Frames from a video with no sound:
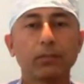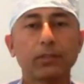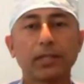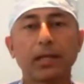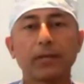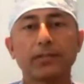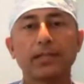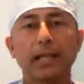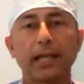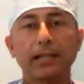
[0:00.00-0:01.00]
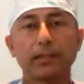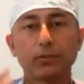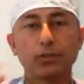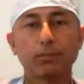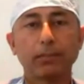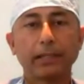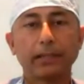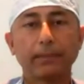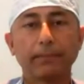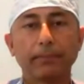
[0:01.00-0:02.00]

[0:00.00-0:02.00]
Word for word: which allows the light to split